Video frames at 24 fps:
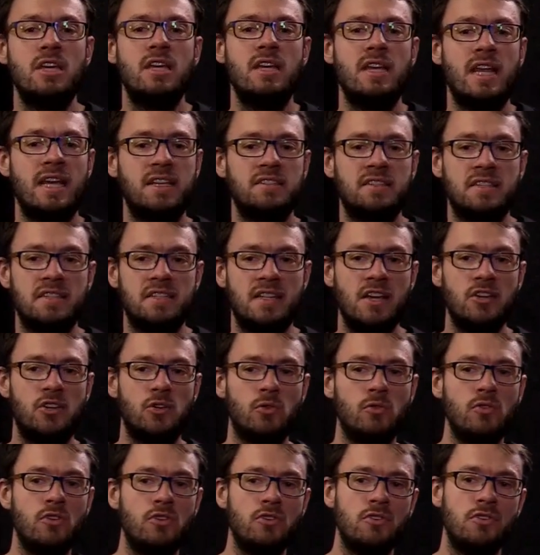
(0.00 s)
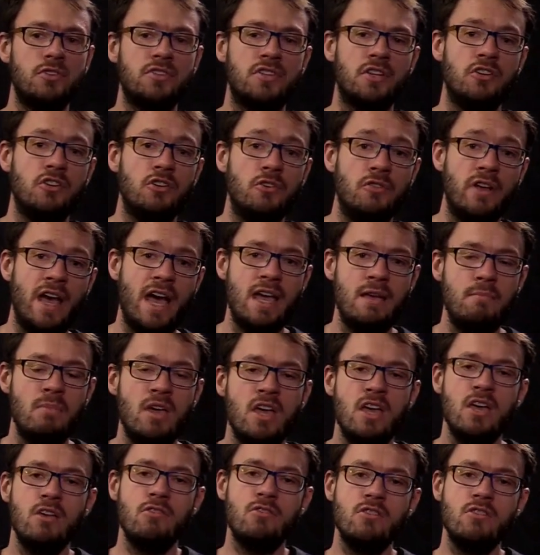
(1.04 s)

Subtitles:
hit an existential, you use a new name.